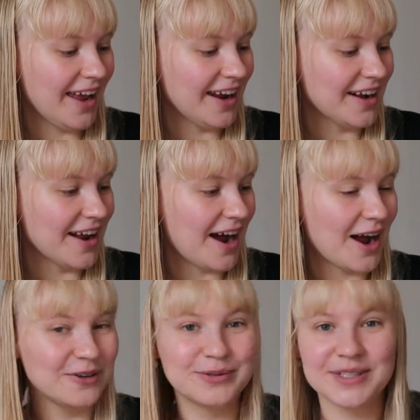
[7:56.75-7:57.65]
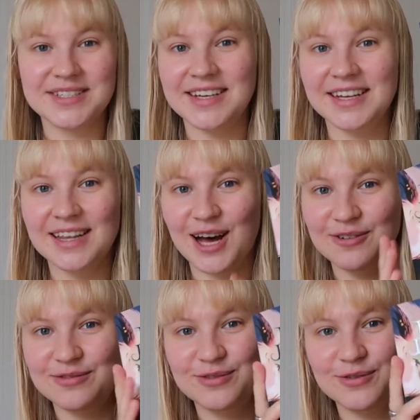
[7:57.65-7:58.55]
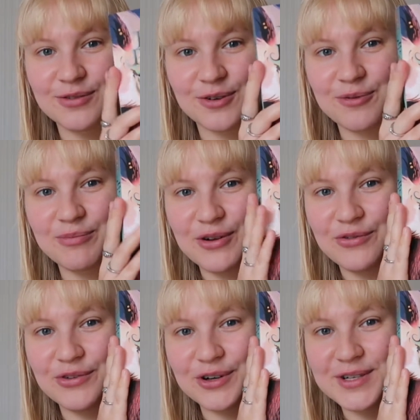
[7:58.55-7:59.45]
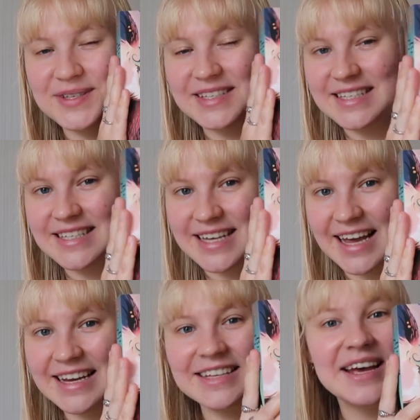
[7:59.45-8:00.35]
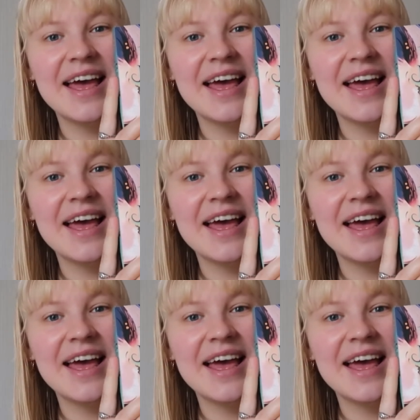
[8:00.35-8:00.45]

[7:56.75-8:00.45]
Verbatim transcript: And I was in love from my first sight.